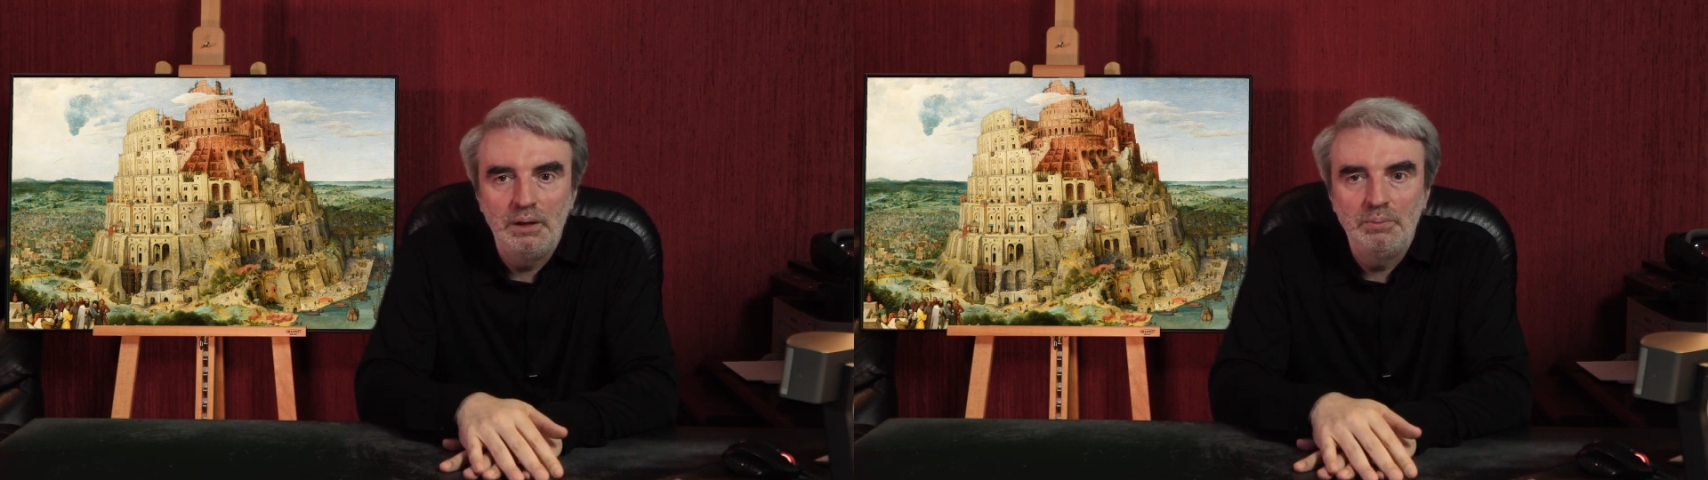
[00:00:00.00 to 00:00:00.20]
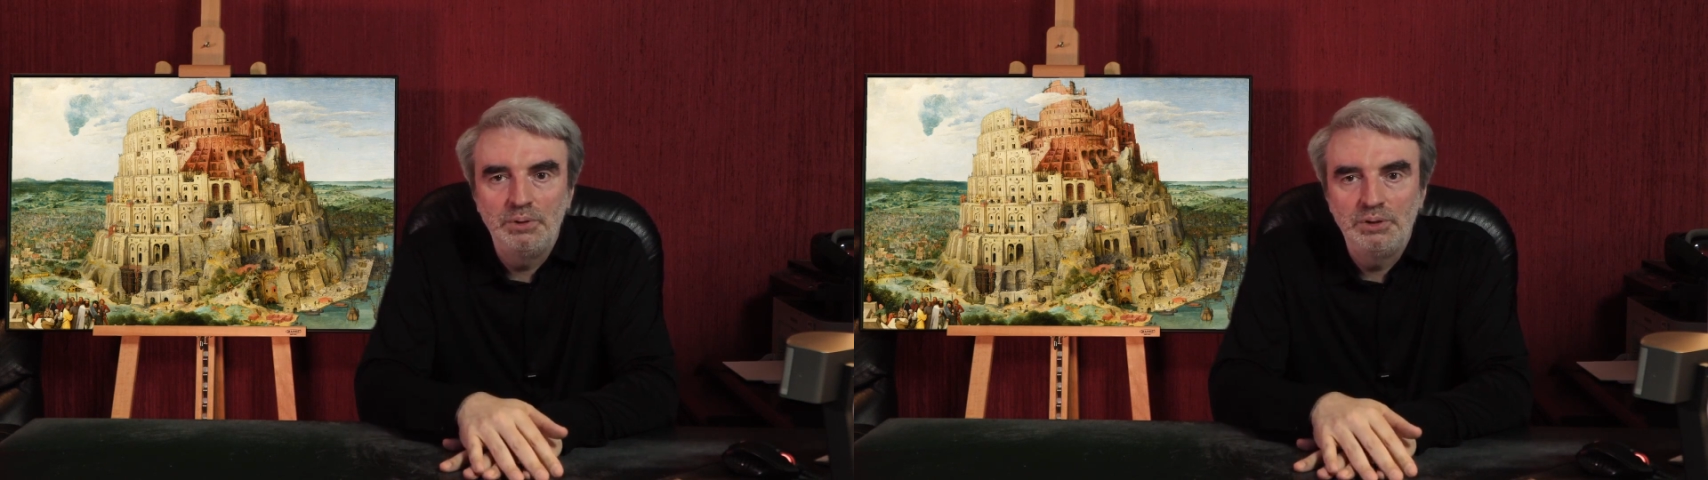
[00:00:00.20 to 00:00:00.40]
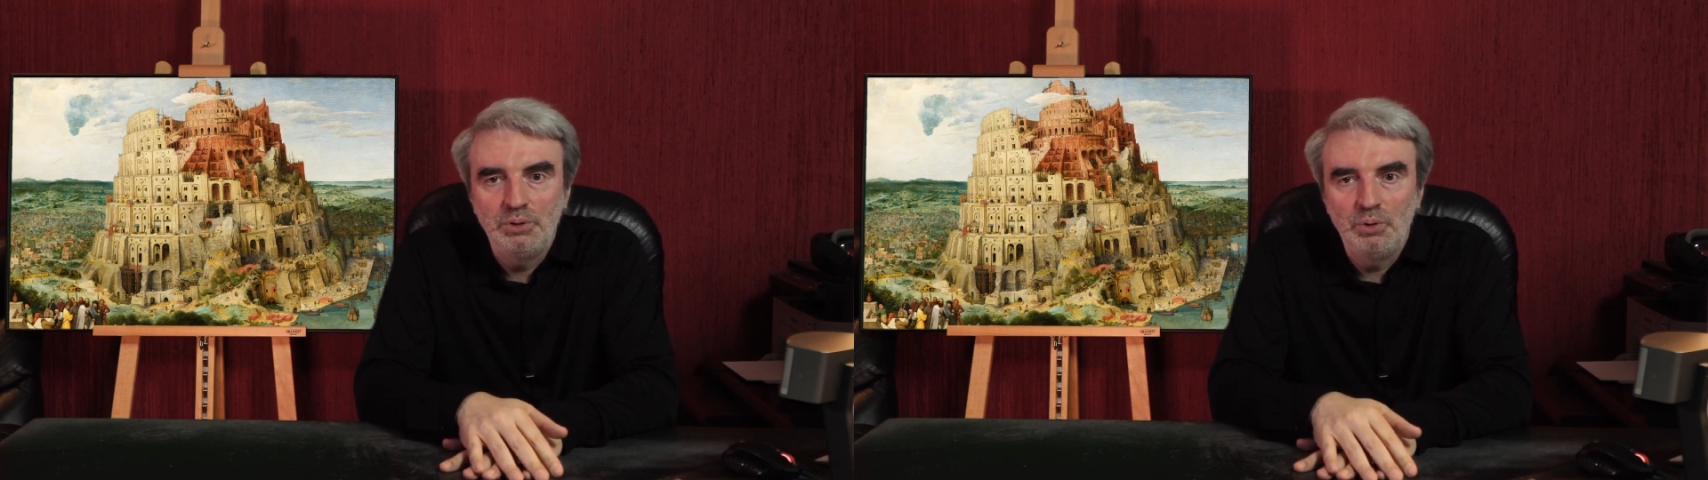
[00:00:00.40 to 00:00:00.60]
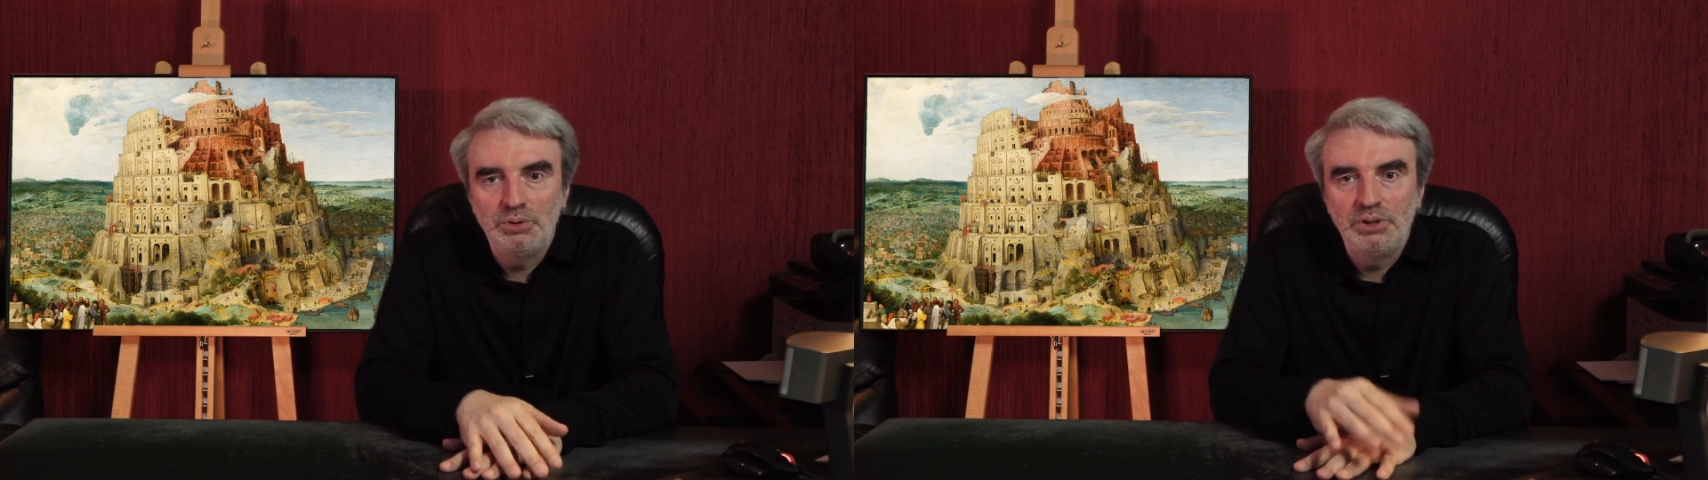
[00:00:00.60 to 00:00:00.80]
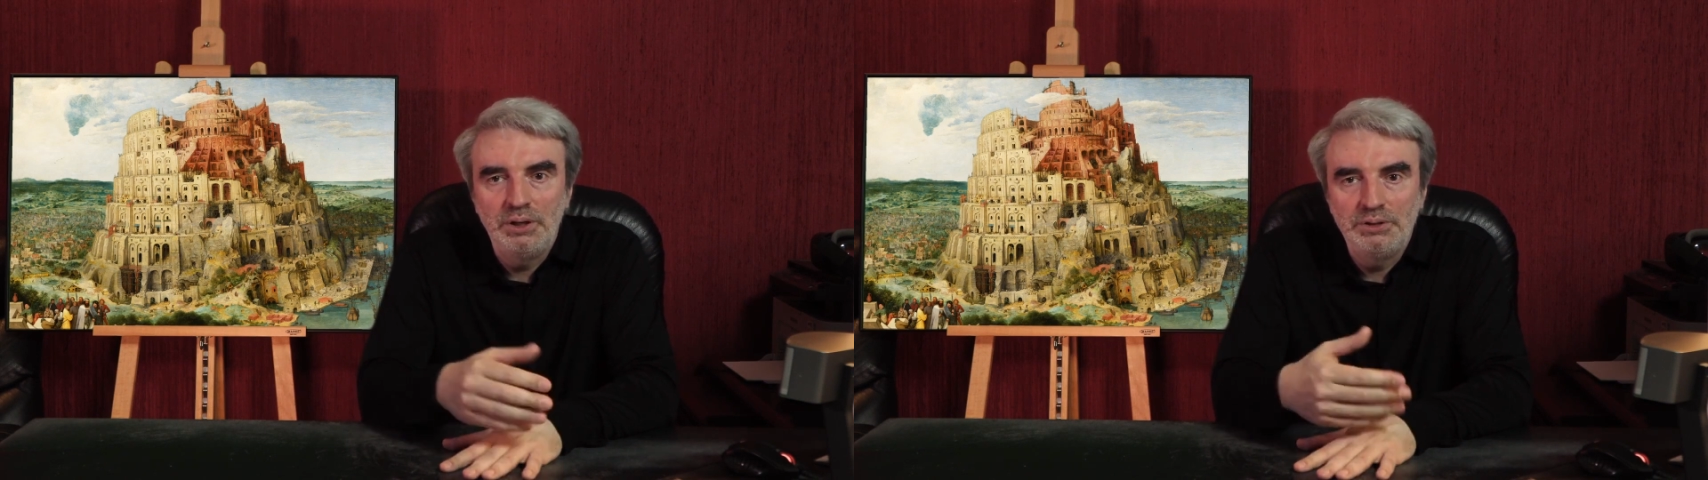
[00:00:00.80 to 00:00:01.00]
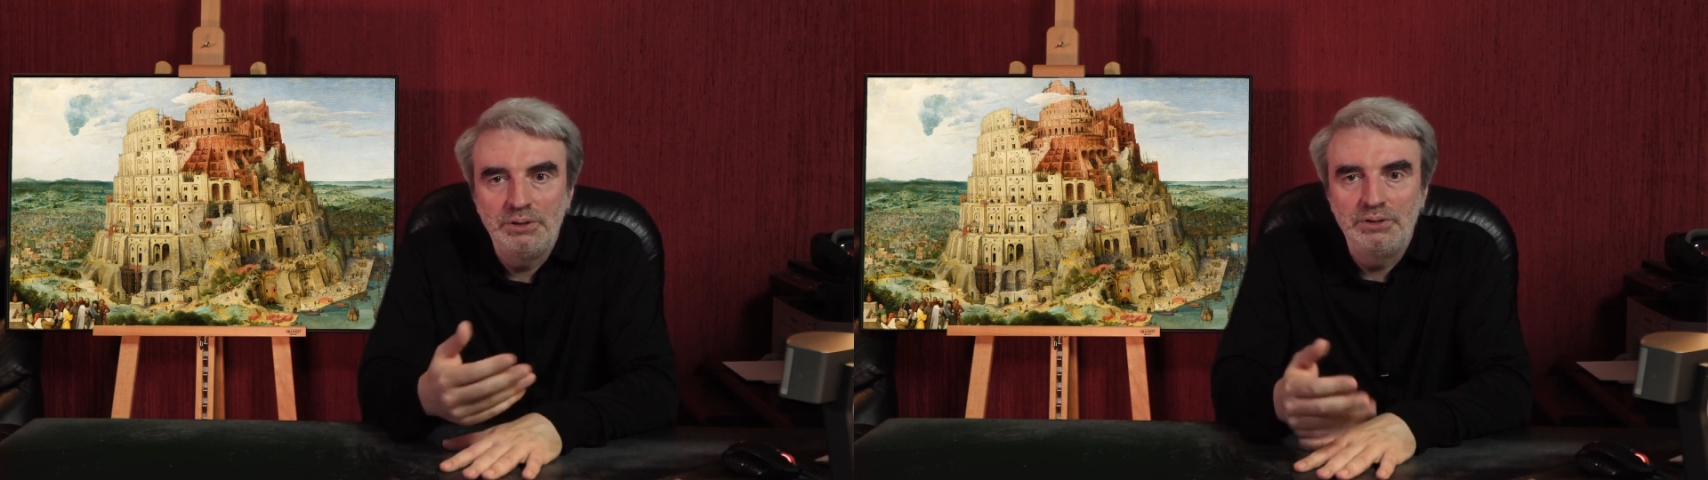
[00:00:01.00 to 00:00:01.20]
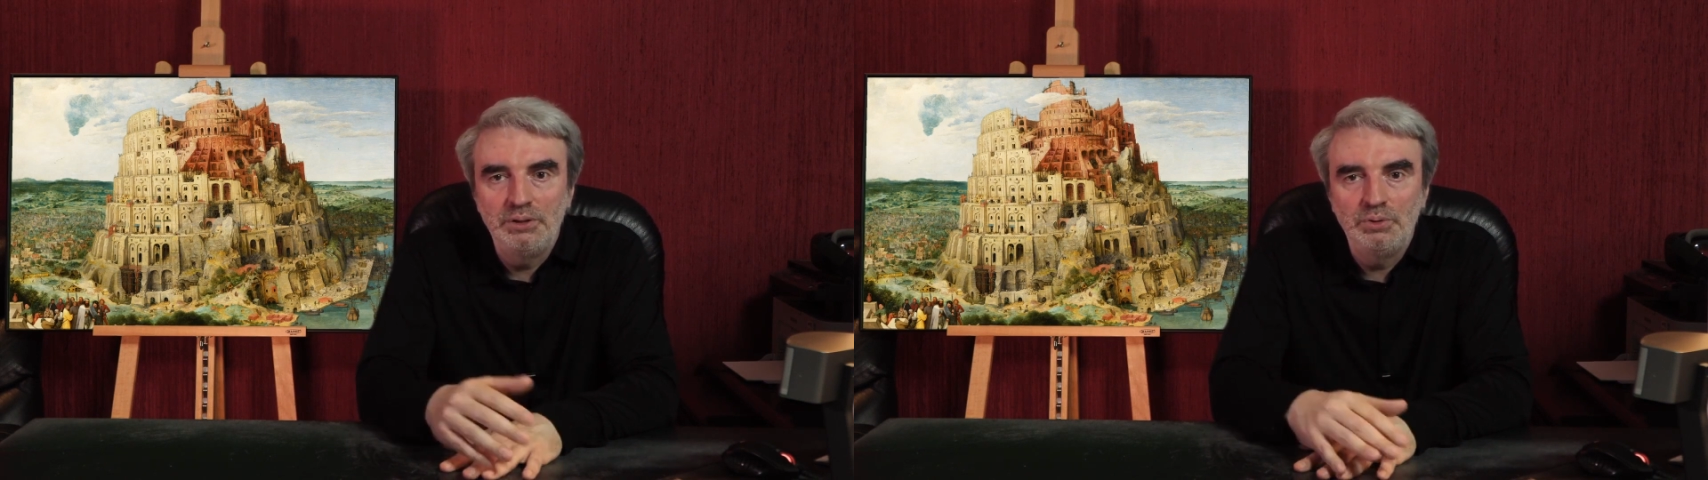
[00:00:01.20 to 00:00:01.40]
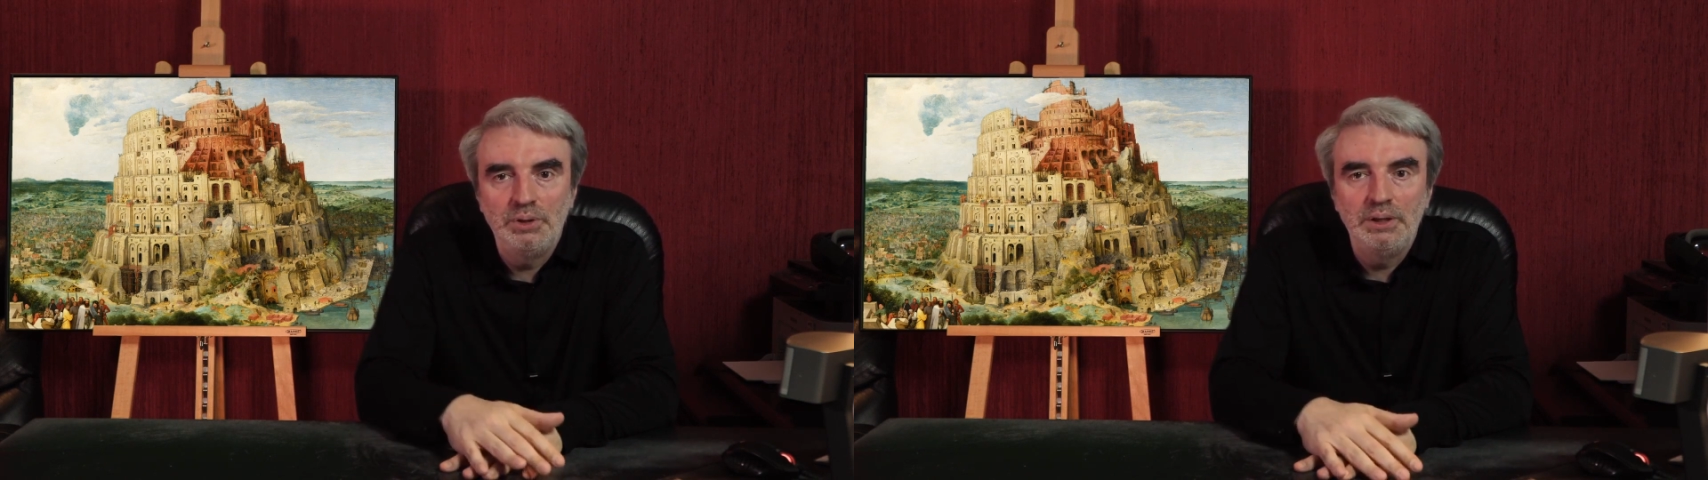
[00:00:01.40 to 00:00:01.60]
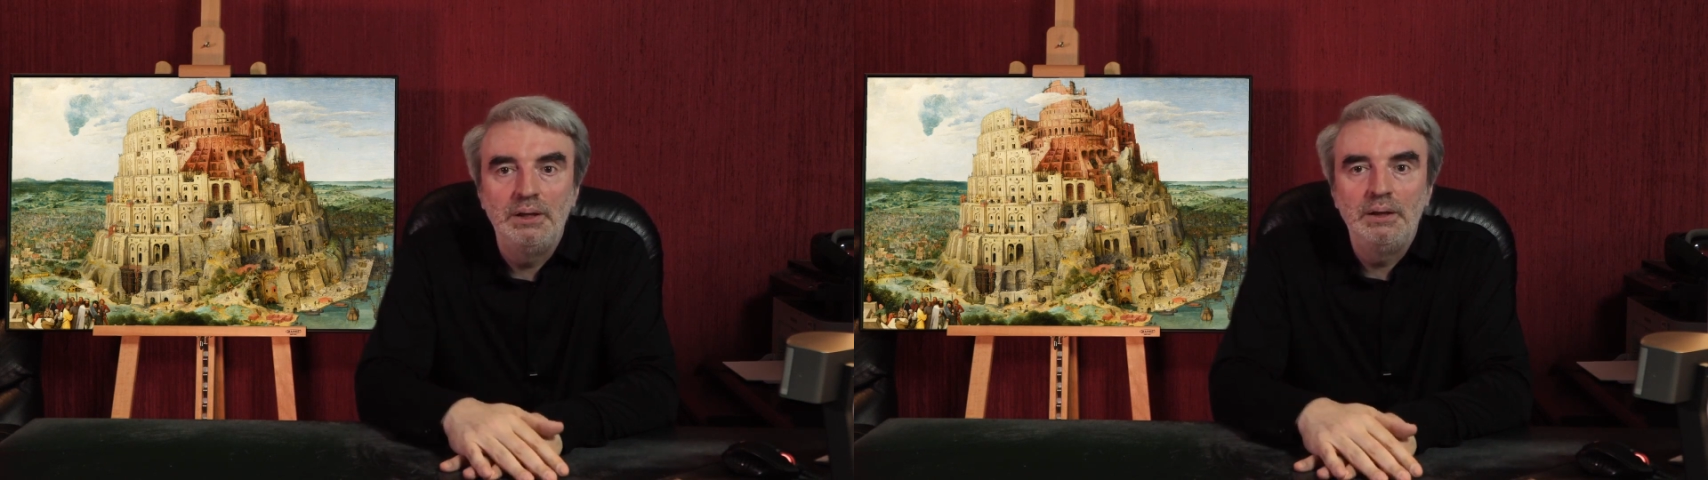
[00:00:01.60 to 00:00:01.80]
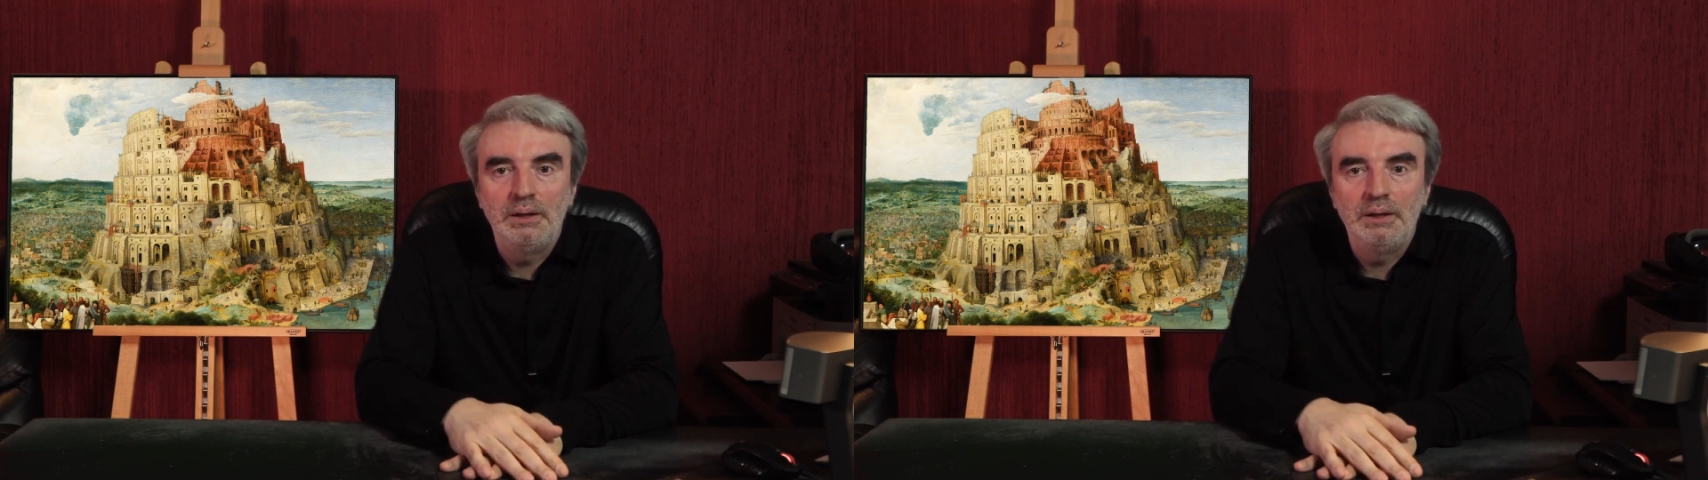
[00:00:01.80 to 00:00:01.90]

which is called Genesis in Greek,